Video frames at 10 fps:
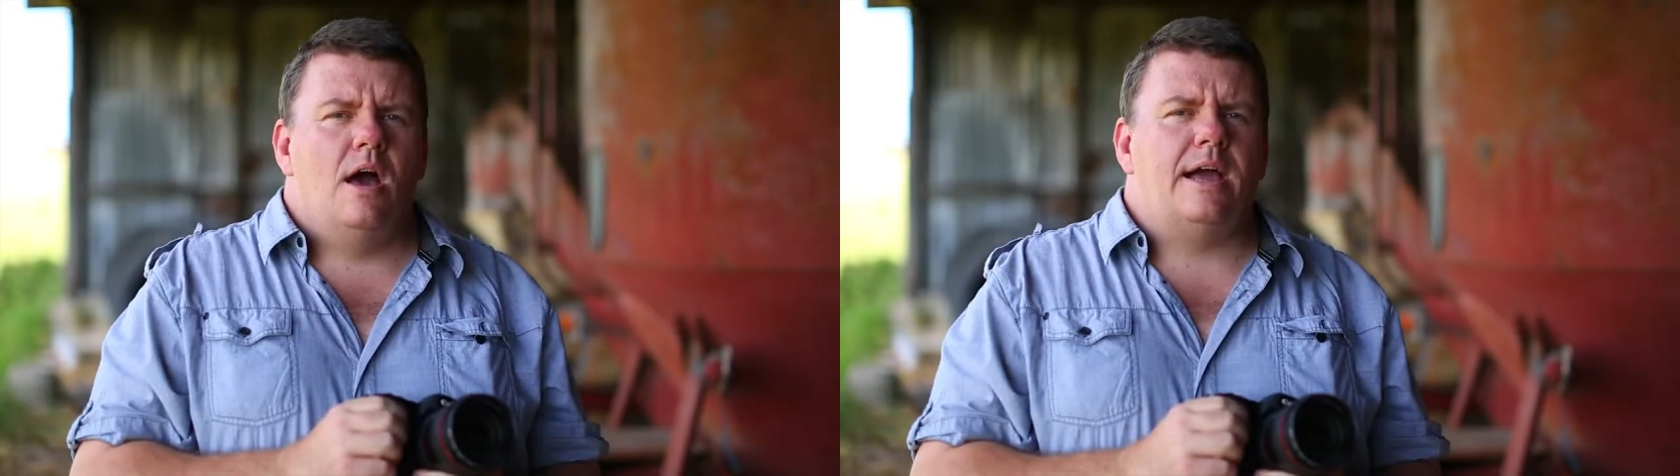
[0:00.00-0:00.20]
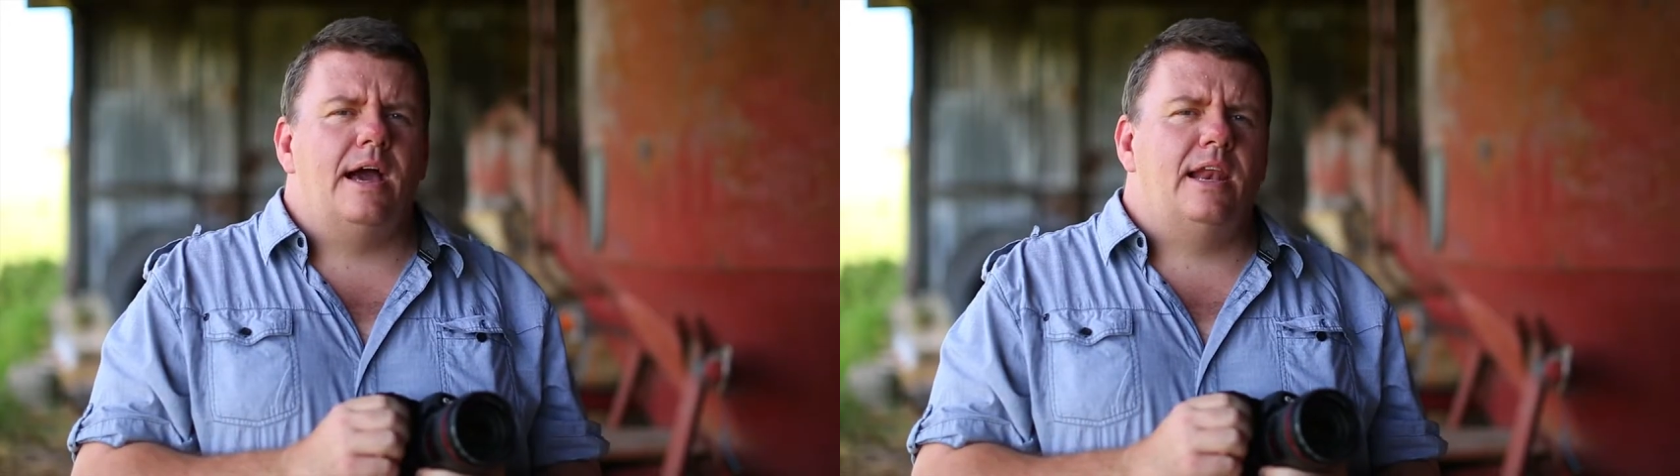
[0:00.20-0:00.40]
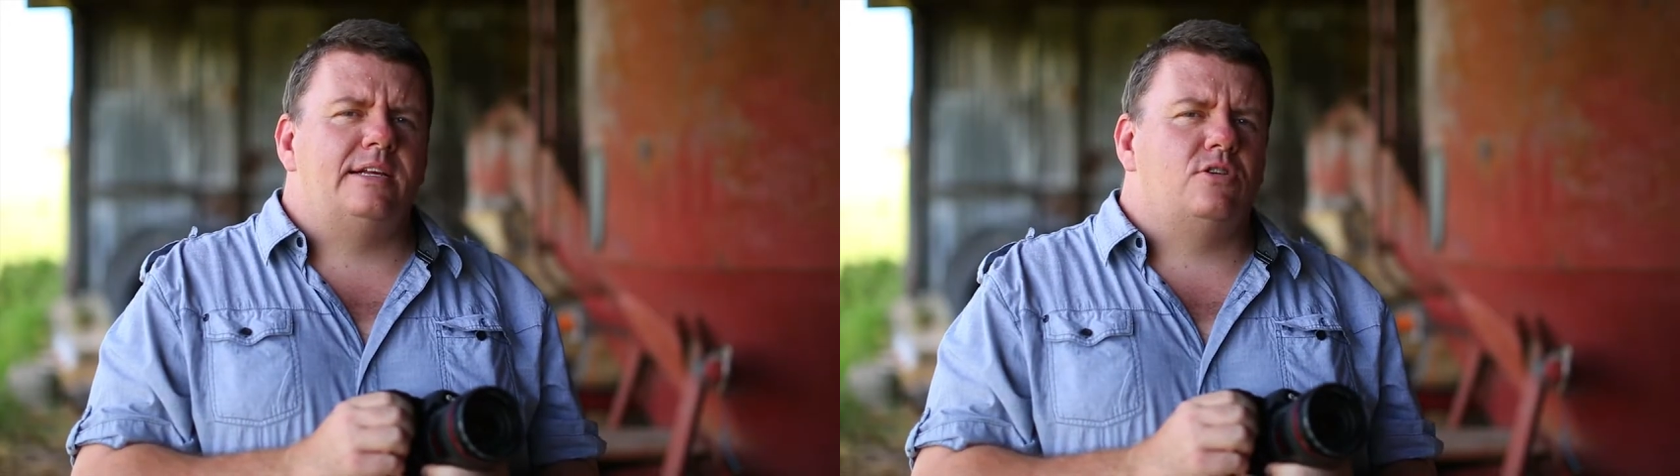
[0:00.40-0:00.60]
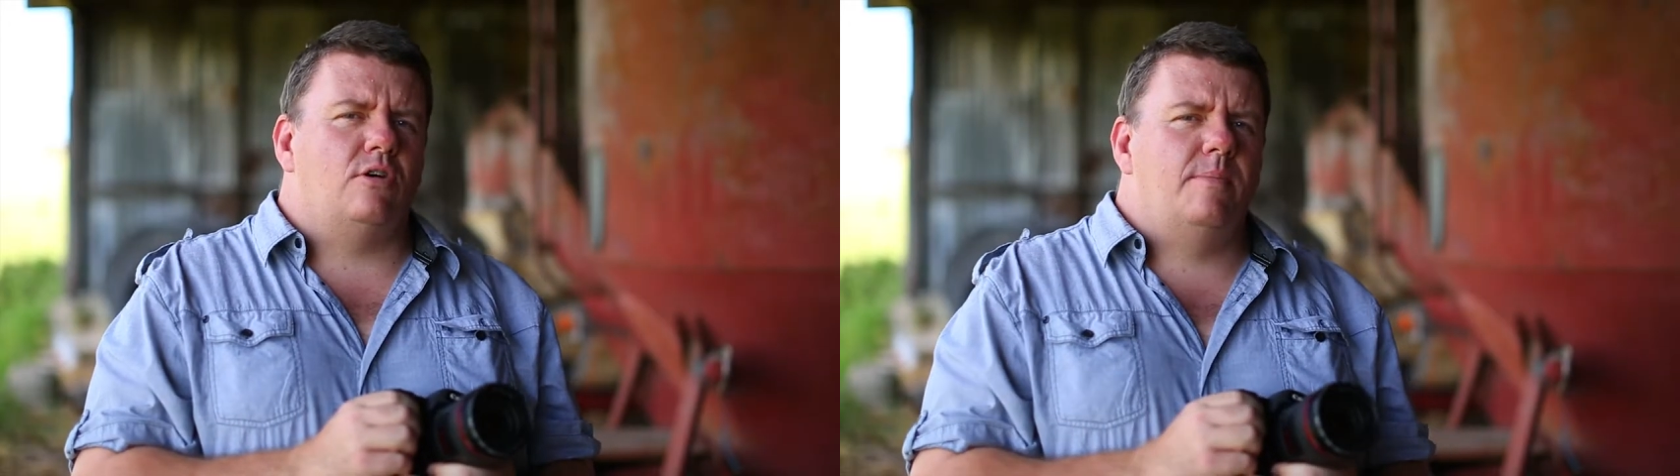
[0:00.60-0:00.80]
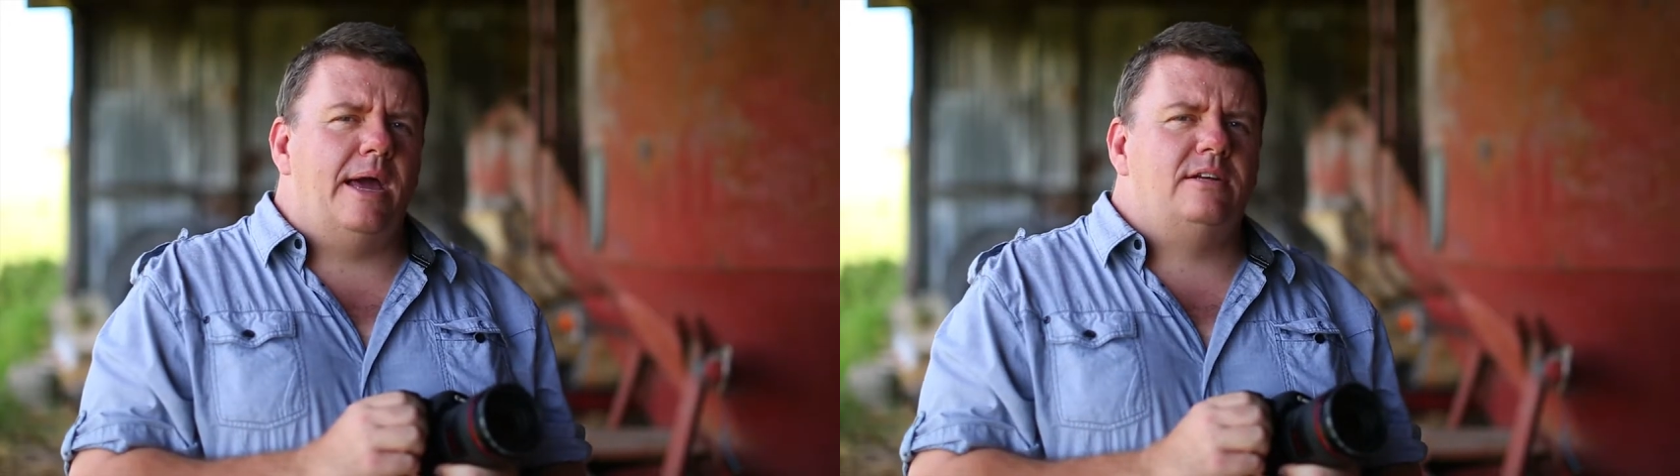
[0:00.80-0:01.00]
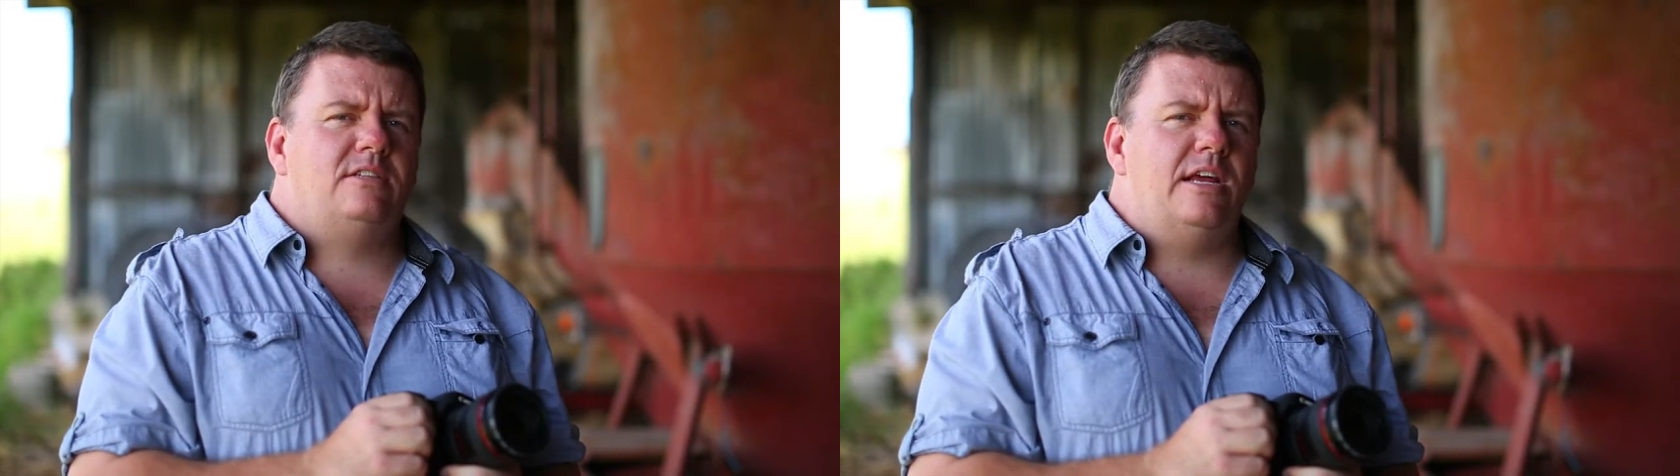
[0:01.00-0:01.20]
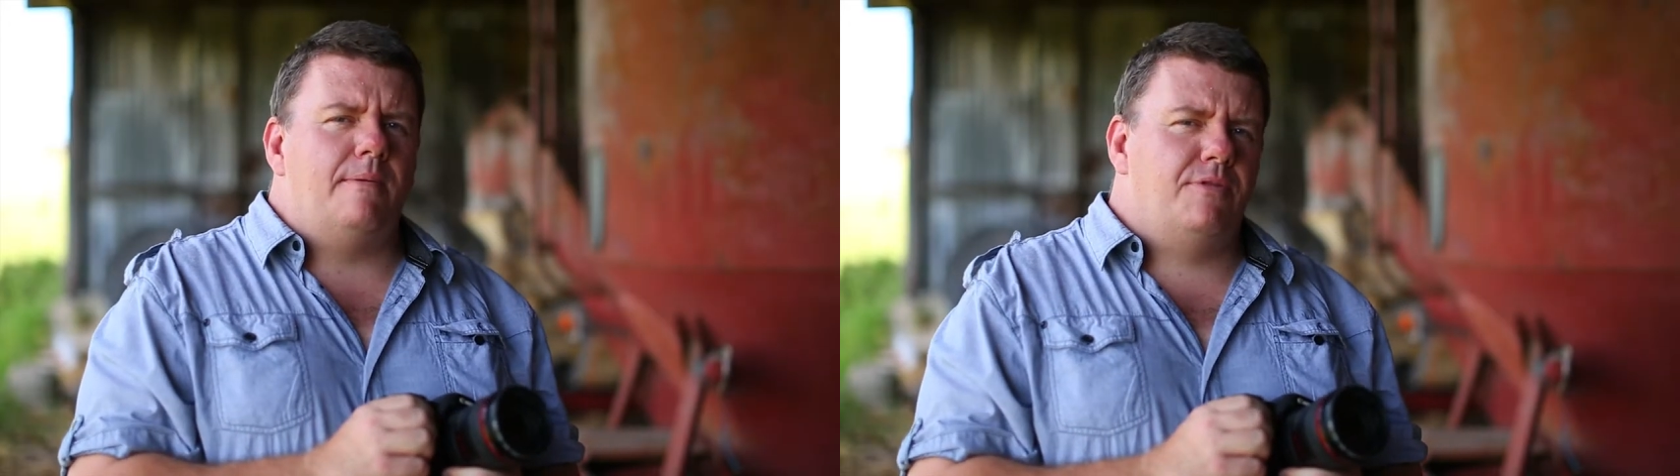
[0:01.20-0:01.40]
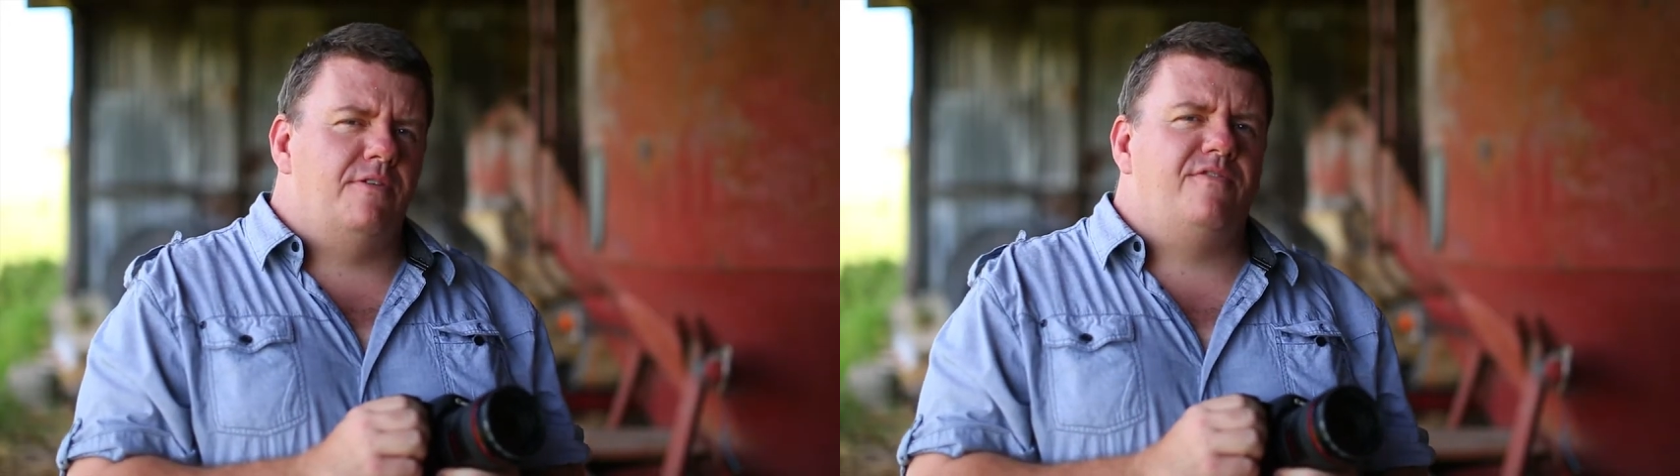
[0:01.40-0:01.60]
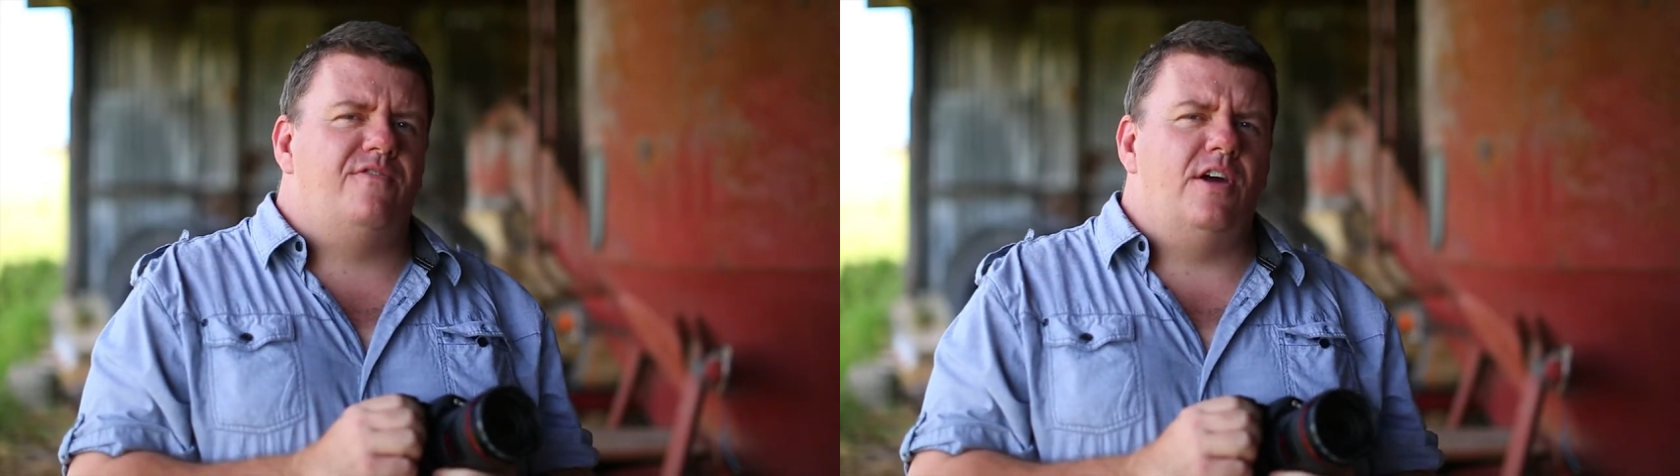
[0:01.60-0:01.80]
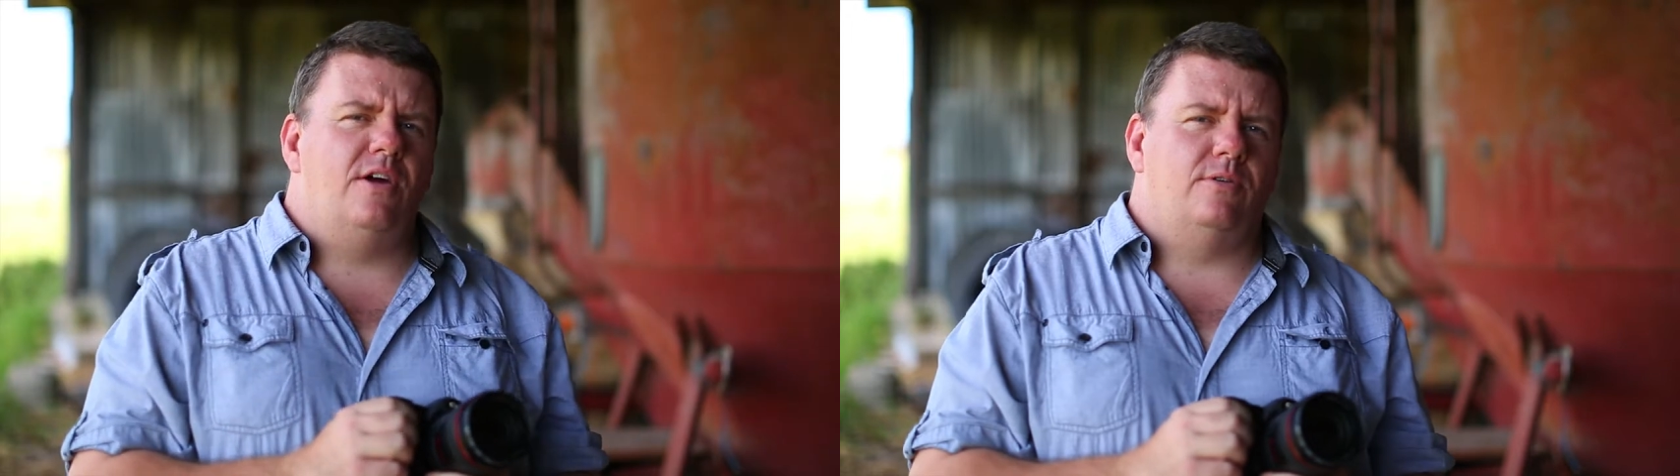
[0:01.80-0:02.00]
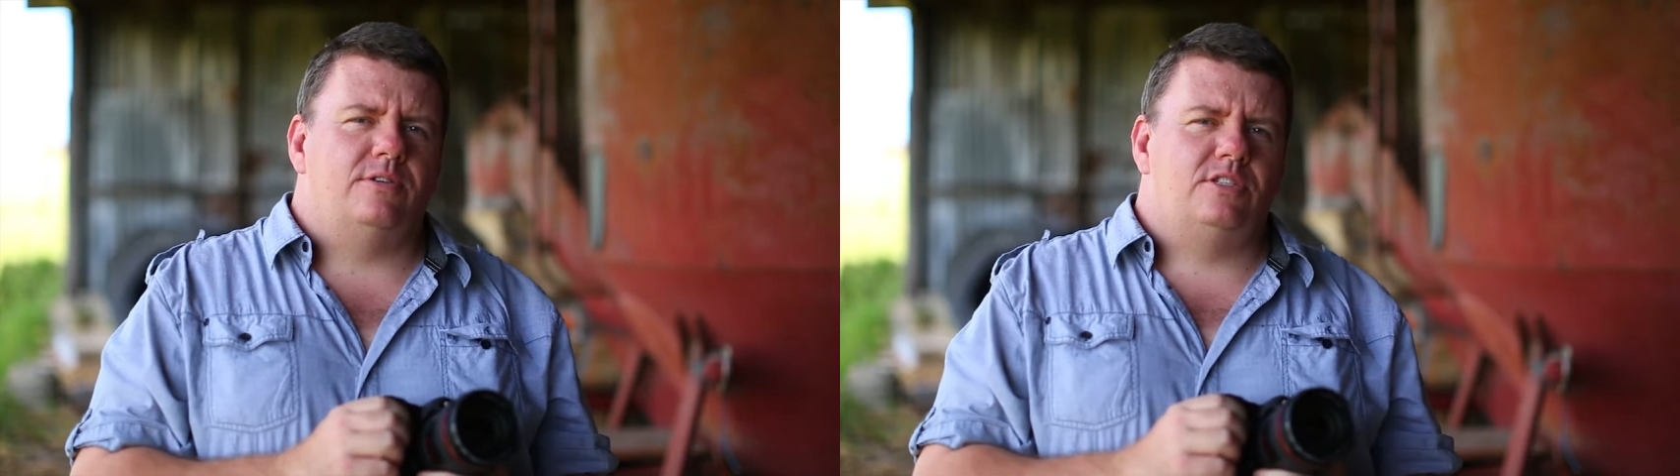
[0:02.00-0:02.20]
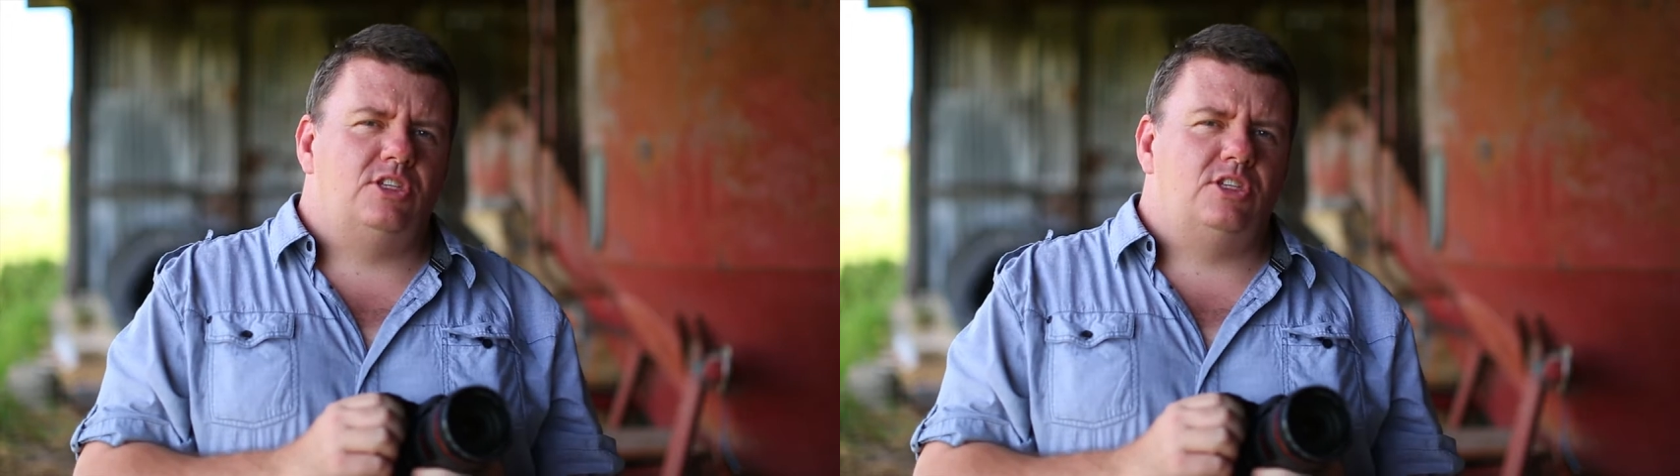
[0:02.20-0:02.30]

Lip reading: Okay, let's talk about depth of field,